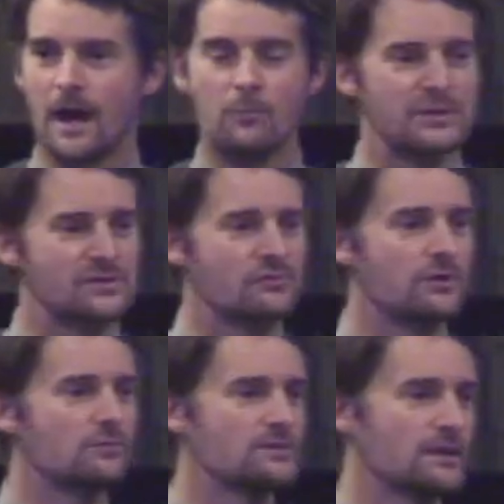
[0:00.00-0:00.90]
And we
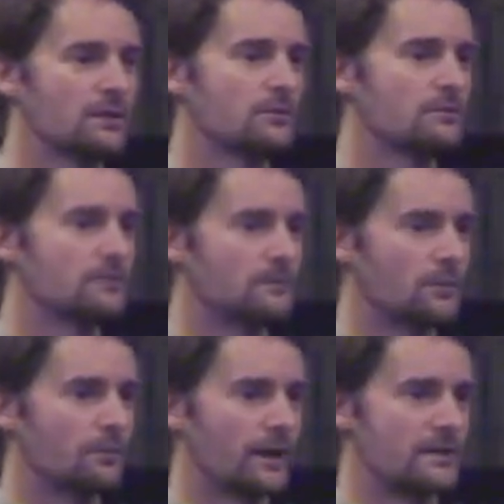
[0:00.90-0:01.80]
struggle to long
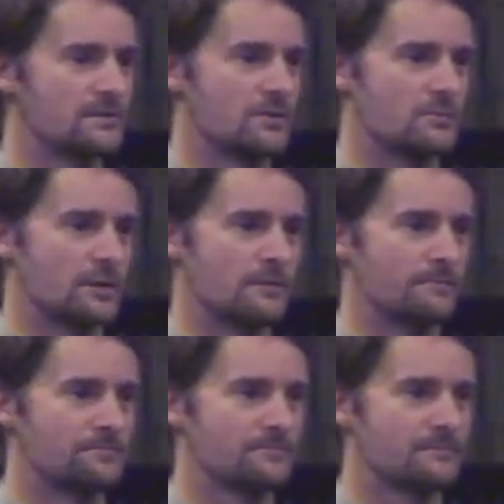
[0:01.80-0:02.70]
for that, don't we?
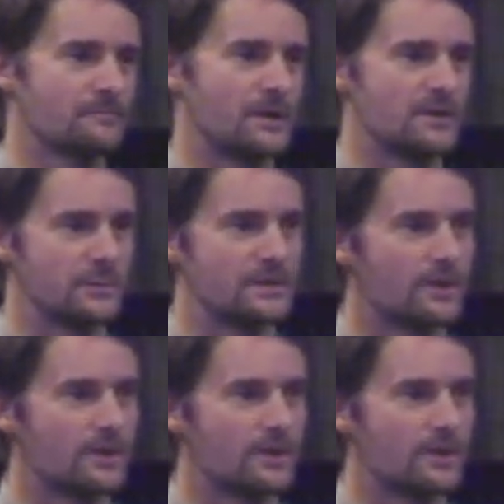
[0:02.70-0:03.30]
Because we